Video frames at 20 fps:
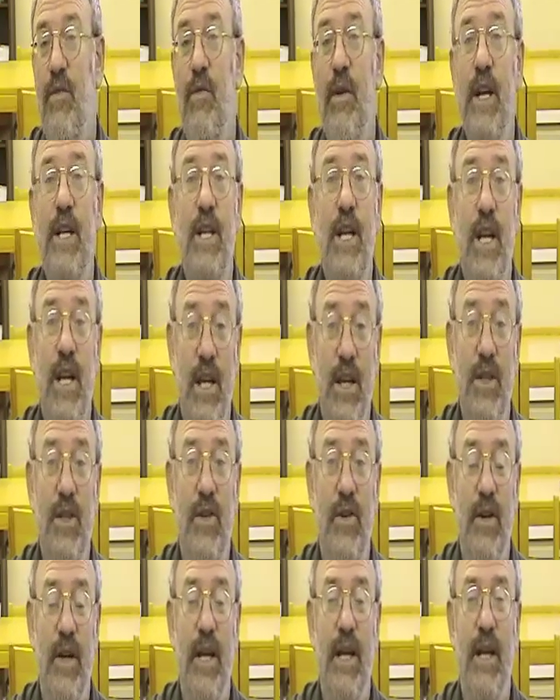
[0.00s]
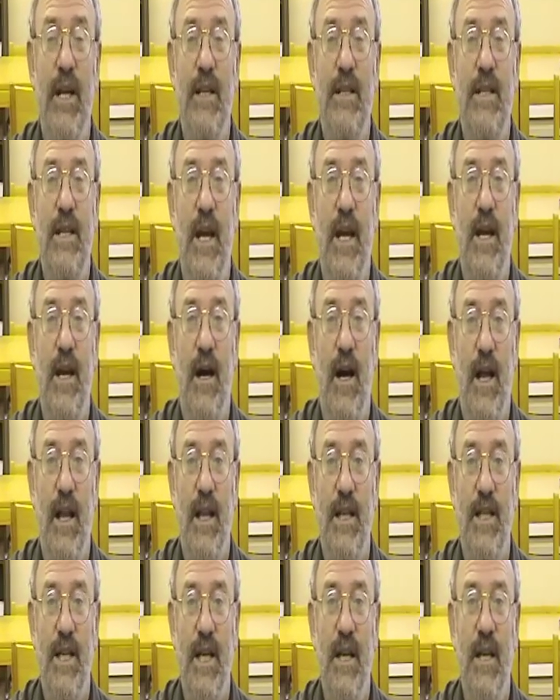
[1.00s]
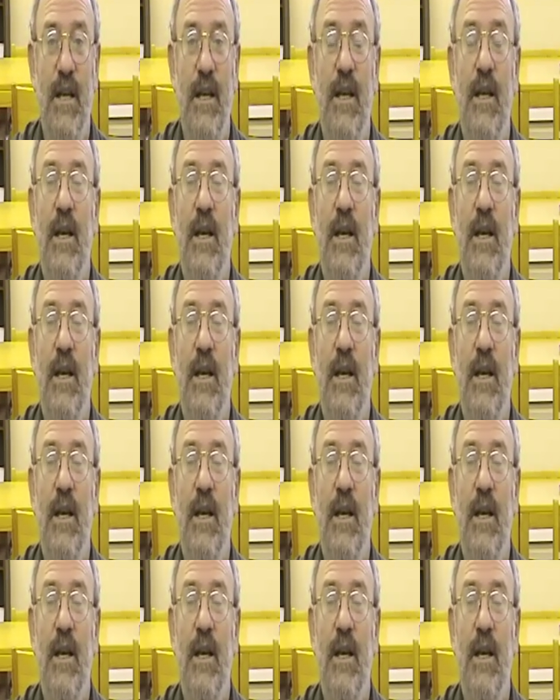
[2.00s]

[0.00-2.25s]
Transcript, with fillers: rich history in psychology.